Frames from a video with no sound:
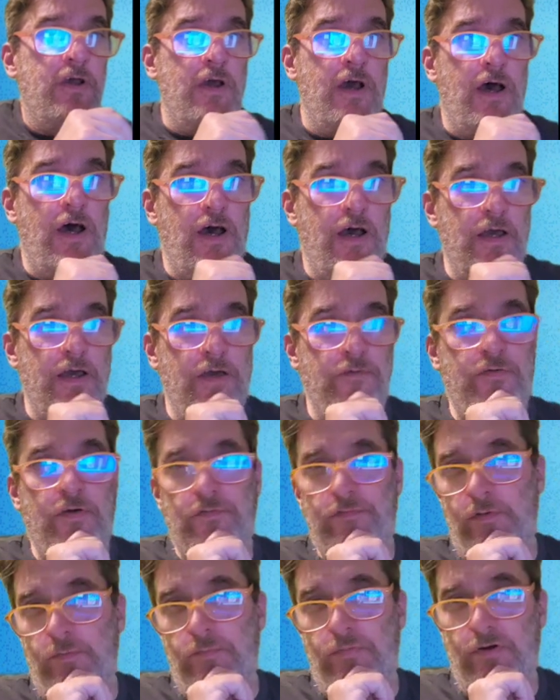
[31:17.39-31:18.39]
Uh, if you're
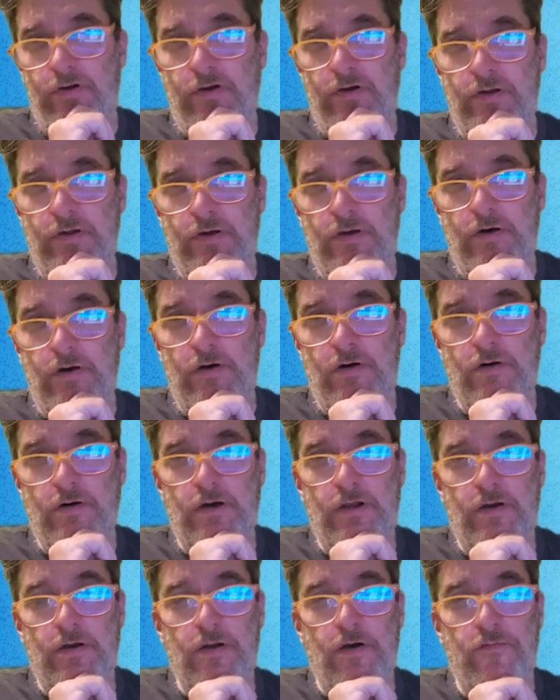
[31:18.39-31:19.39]
from Brooklyn at all,
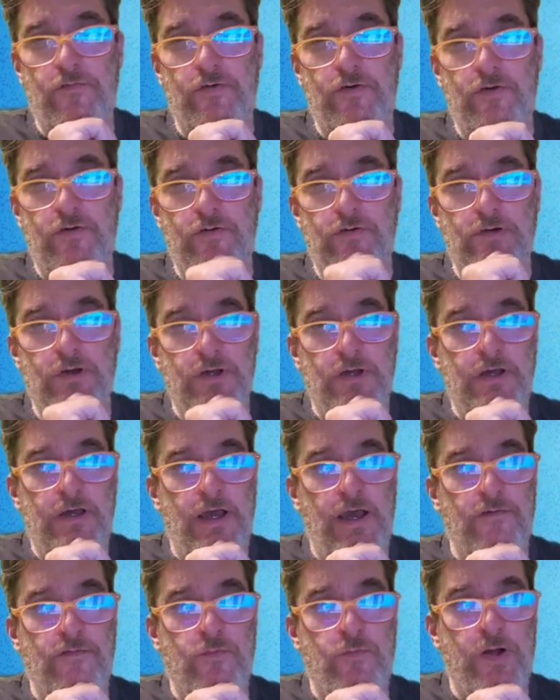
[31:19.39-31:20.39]
I don't know if you
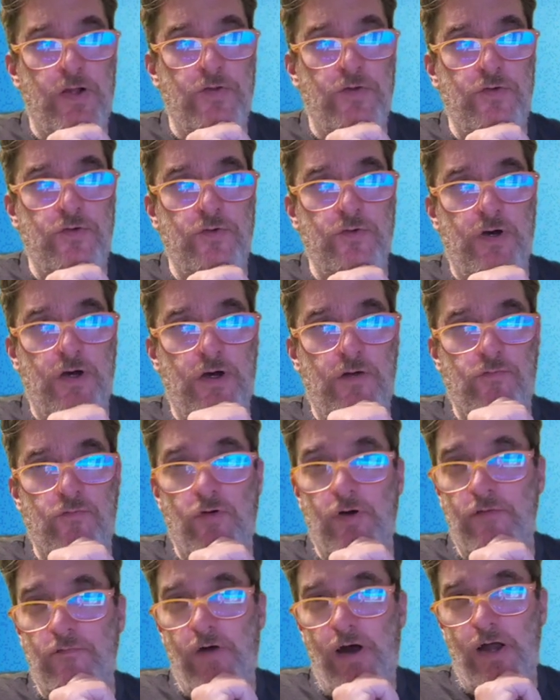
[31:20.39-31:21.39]
ever went to uh,
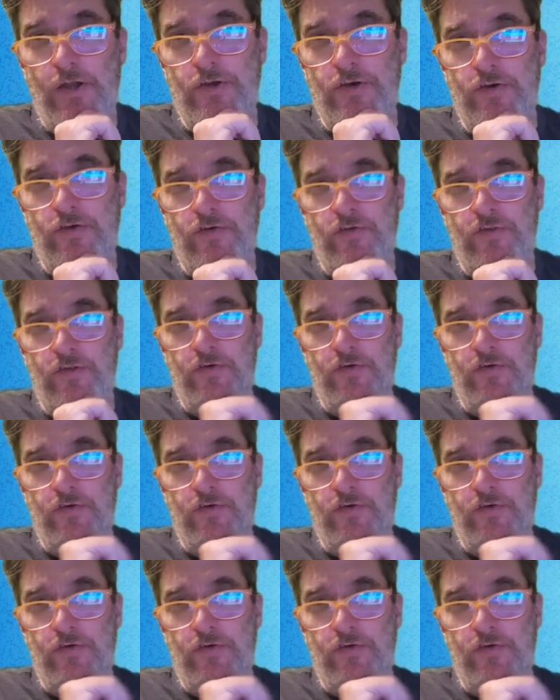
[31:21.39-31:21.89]
Roy Rogers.